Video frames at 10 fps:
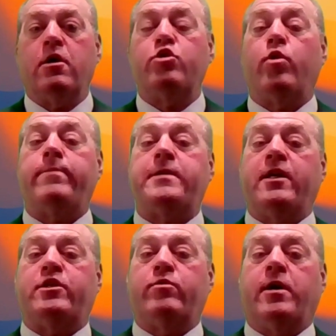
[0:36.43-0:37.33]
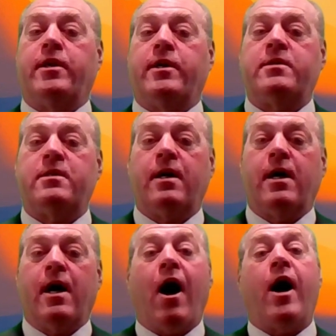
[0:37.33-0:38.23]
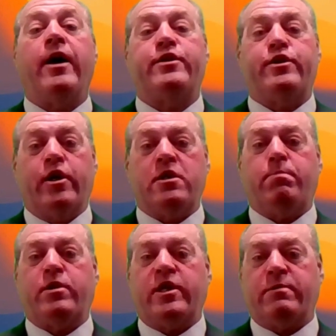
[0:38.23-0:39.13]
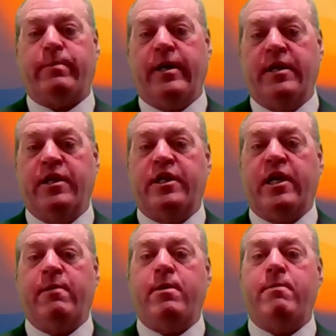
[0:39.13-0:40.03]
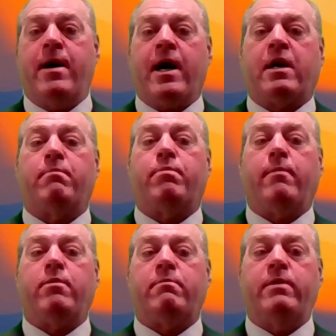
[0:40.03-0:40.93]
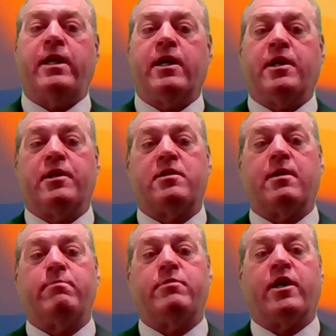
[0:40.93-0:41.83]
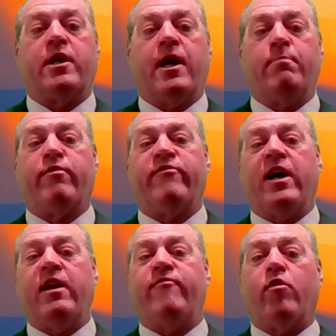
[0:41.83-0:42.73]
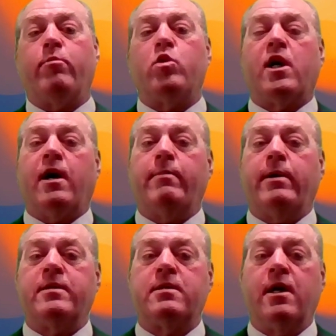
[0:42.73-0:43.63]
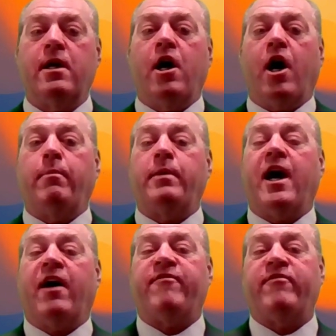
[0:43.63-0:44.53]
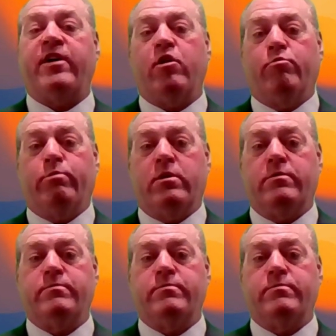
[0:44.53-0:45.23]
To update you on this, I just participated in the DME MAC public meeting on this subject and provided verbal comments on behalf of AOPA.